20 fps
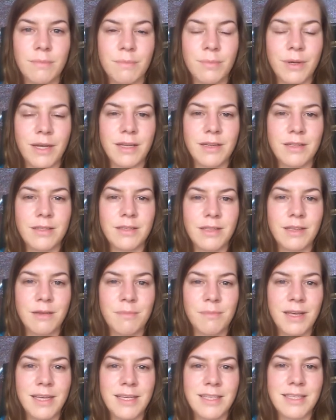But the
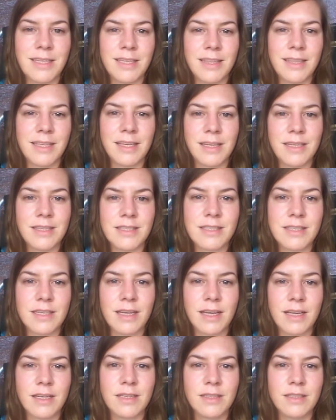amazing thing is
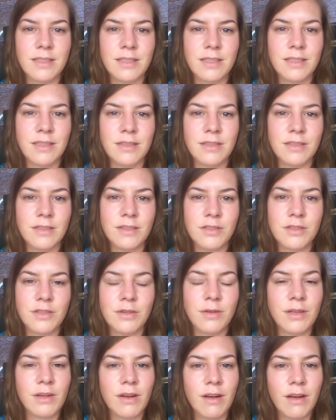that
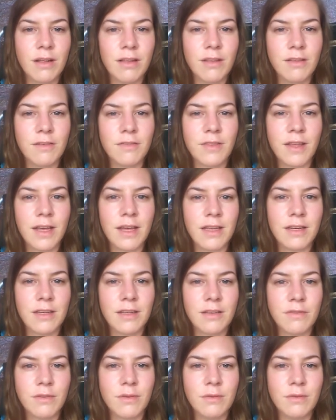during all of that,
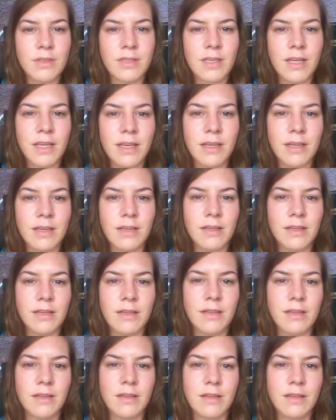if you take
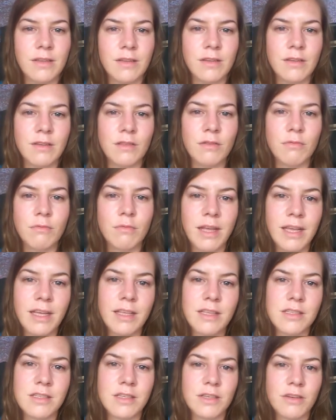the
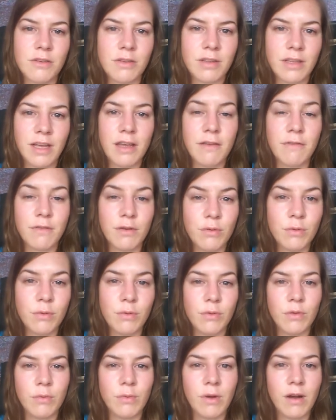reins in your life and
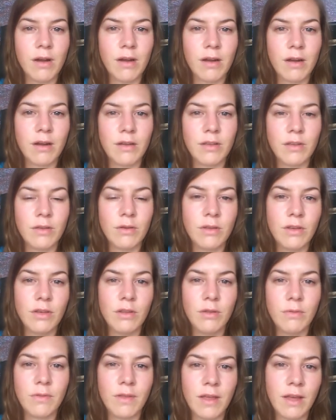who you are, you
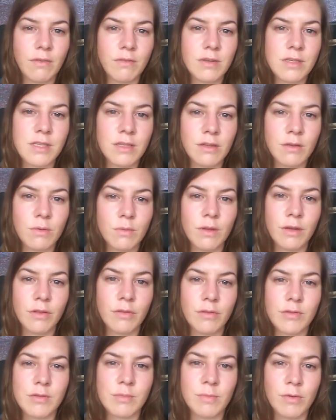can use every single one
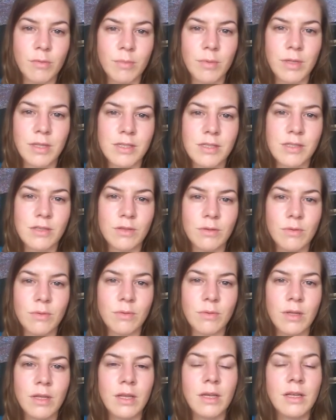of those moments
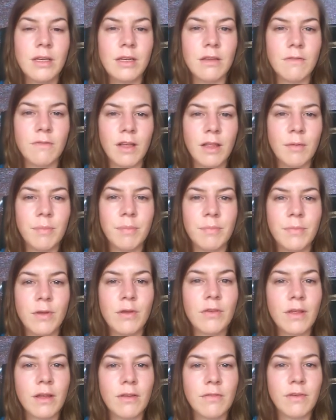to develop
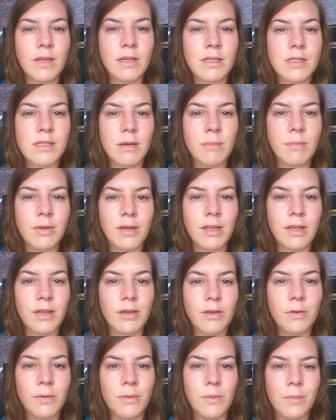yourself into
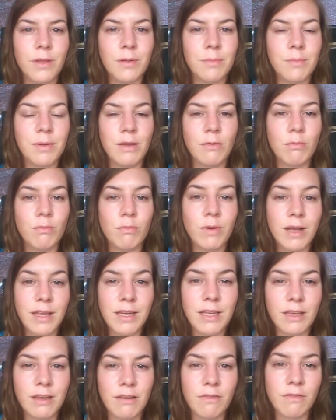somebody who will be
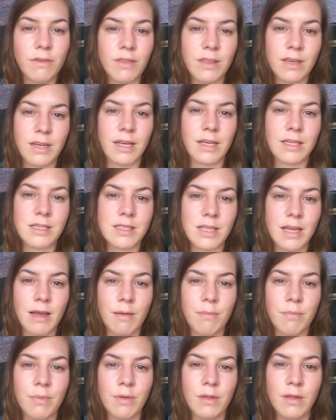ready for the next
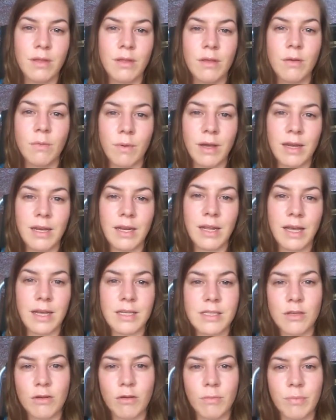step when and
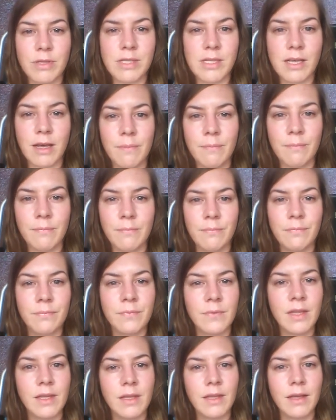as it opens up.
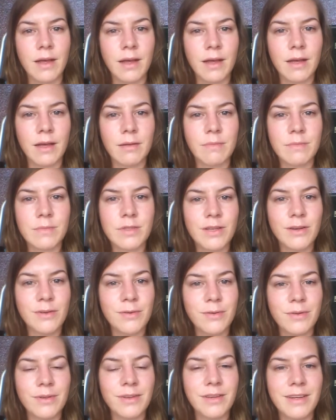
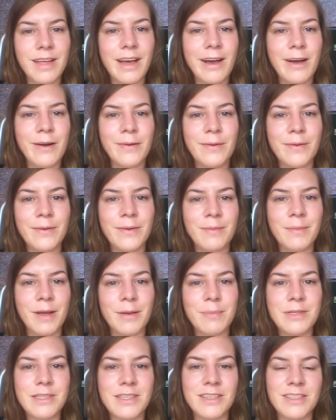So now
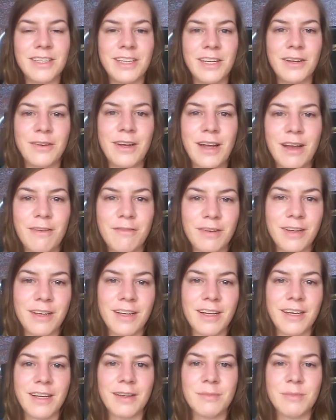my position here in
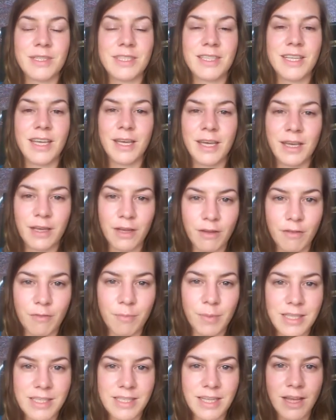Africa, I'm just taking care
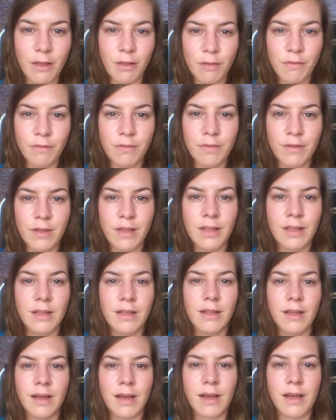of myself.
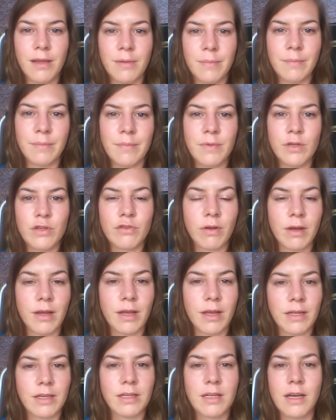I'm
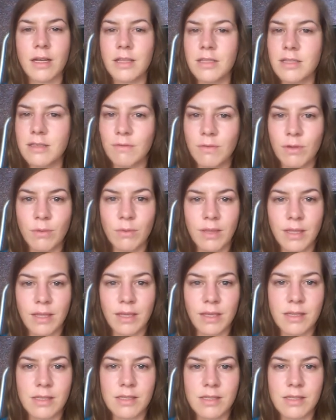trying tons of new
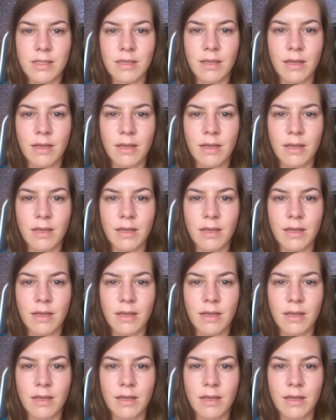things.